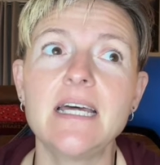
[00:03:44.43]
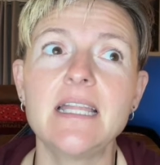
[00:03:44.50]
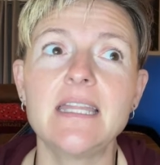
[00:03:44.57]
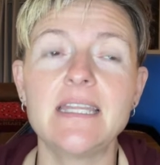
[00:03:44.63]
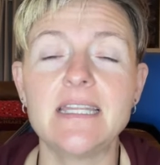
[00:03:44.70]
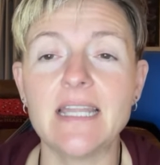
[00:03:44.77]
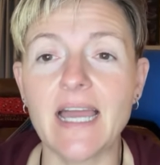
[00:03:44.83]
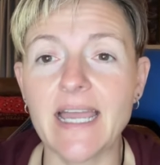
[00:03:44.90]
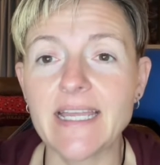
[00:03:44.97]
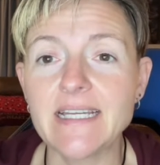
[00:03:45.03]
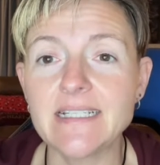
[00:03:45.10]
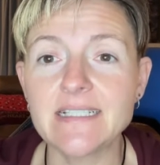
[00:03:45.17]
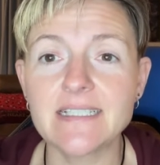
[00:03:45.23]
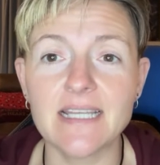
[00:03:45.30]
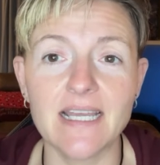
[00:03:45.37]

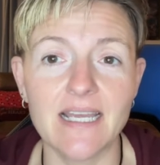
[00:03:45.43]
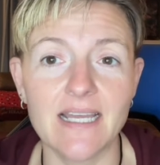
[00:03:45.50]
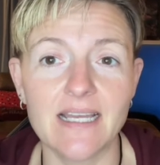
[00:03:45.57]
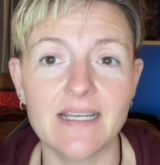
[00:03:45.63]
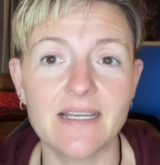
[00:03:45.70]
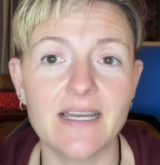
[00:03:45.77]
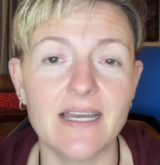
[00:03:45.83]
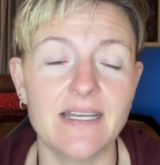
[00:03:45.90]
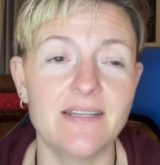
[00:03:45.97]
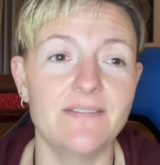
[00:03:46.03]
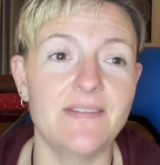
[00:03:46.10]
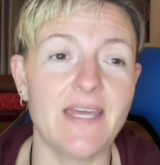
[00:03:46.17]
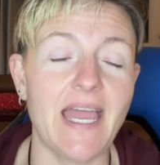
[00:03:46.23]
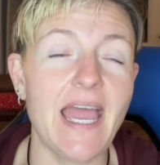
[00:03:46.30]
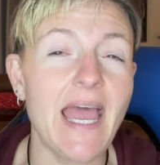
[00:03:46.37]
night and kind
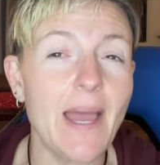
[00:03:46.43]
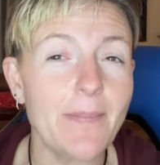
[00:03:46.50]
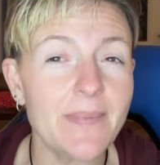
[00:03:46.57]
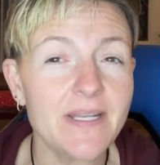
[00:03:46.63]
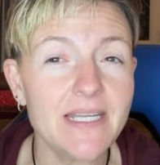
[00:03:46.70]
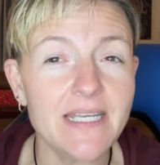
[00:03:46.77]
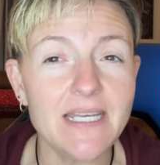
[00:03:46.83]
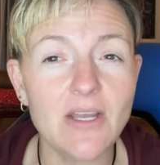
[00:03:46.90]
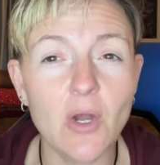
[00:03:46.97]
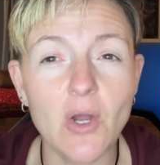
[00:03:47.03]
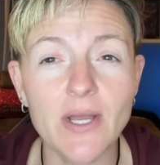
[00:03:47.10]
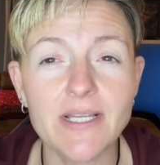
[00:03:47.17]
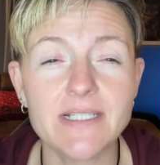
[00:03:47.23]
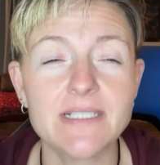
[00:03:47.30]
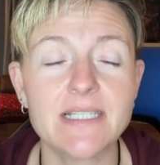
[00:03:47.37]
of the happening
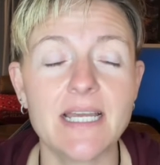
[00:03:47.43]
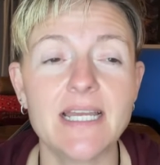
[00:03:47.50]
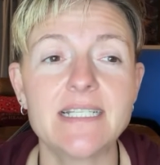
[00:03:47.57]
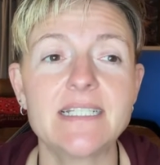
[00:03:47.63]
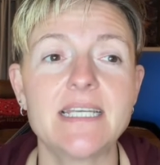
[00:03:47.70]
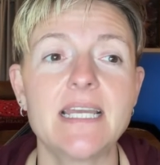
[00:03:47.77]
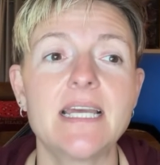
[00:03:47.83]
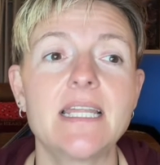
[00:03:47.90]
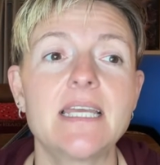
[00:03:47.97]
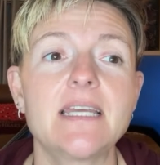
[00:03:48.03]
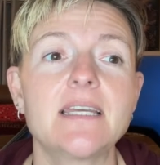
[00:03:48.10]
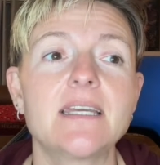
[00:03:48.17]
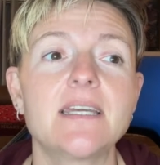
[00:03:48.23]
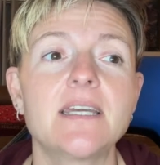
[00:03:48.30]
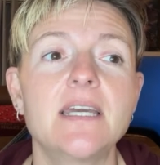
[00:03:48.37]
on
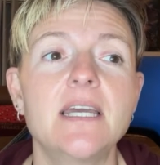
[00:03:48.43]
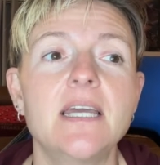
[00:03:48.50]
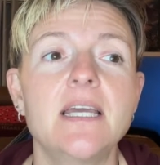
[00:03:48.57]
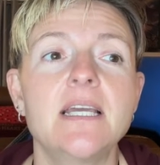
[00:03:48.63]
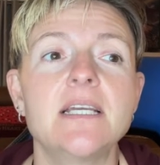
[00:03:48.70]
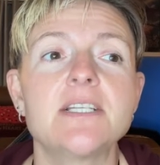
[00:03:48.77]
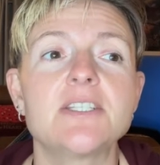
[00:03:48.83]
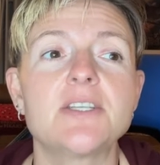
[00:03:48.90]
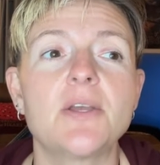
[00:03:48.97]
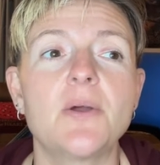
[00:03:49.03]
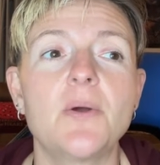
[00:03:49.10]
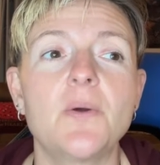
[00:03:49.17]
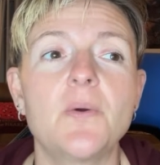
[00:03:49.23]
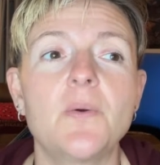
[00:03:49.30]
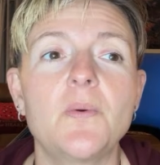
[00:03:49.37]
Titanic.
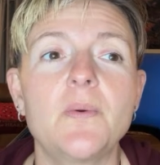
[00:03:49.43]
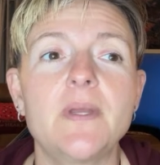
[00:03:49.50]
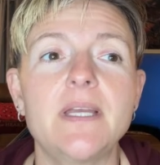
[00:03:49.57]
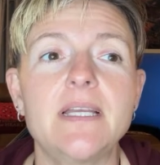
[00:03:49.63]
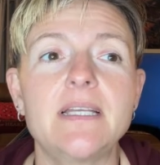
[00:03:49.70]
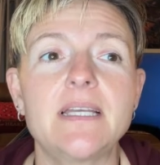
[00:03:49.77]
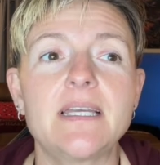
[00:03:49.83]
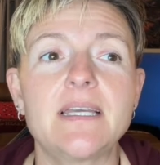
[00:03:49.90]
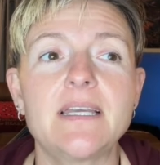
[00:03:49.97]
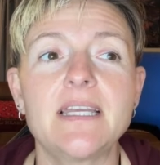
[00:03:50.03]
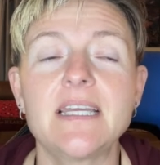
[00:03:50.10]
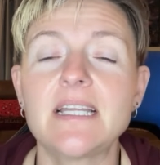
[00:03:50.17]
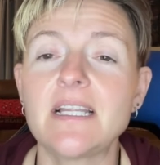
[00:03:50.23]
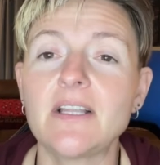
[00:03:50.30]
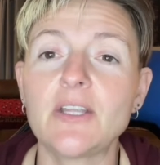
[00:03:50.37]
So it can
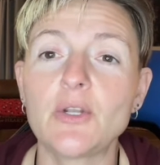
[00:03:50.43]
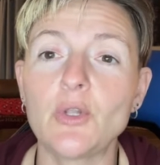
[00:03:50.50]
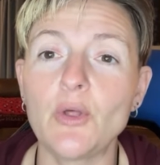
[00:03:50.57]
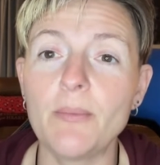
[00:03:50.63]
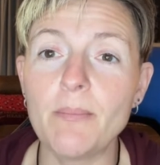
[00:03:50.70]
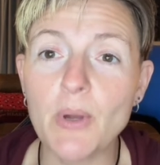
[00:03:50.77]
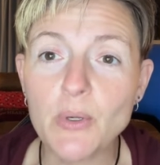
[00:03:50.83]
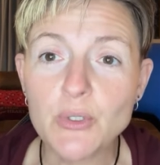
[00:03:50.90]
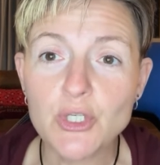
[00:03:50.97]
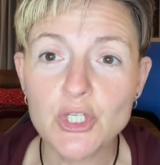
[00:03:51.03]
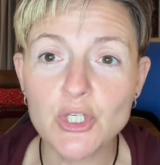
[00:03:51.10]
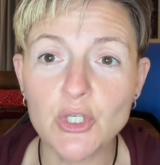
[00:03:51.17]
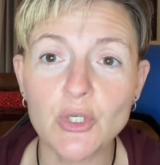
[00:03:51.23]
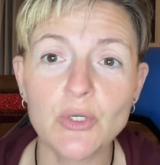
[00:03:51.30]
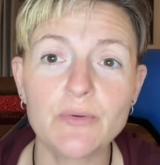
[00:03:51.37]
get a little
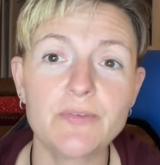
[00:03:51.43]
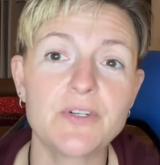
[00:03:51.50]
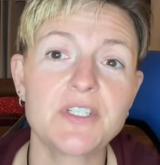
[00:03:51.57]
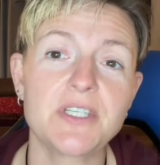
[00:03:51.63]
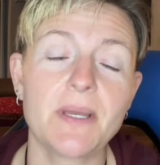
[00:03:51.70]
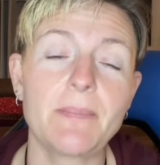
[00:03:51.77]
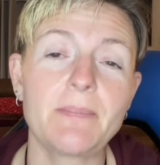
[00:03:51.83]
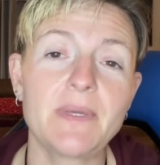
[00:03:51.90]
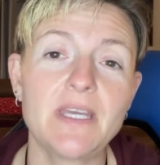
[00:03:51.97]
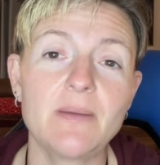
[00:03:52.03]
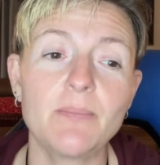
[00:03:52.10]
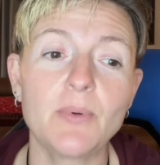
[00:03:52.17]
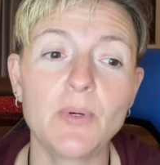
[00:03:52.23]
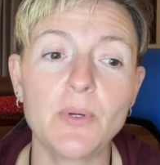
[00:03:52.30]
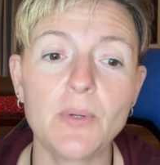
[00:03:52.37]
emotional for some
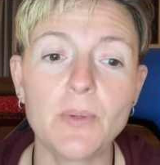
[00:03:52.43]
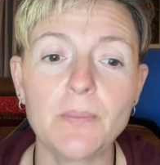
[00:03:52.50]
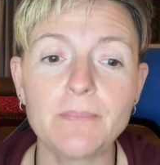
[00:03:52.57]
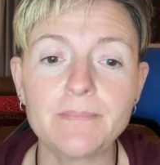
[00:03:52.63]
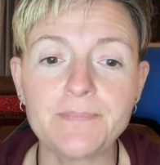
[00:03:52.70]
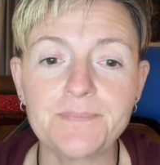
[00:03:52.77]
people.